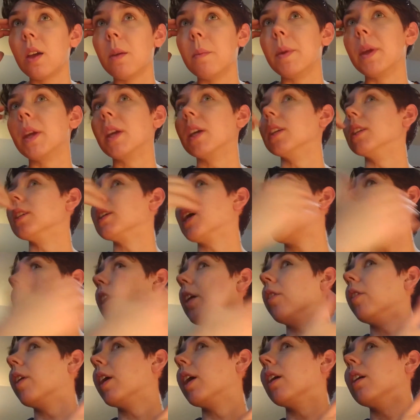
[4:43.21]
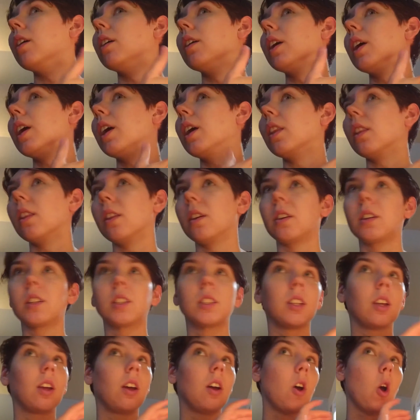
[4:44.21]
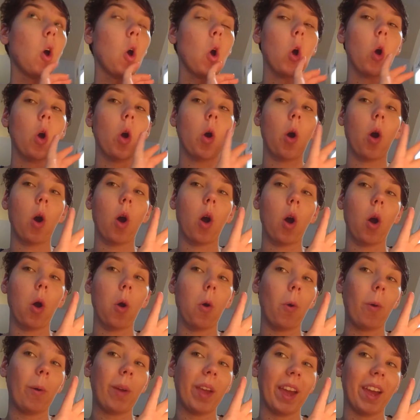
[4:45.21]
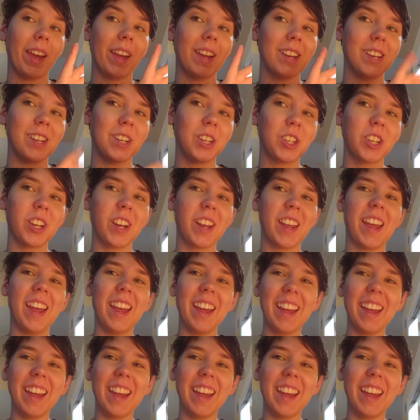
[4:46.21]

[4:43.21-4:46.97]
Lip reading: because IRL it looks okay-ish.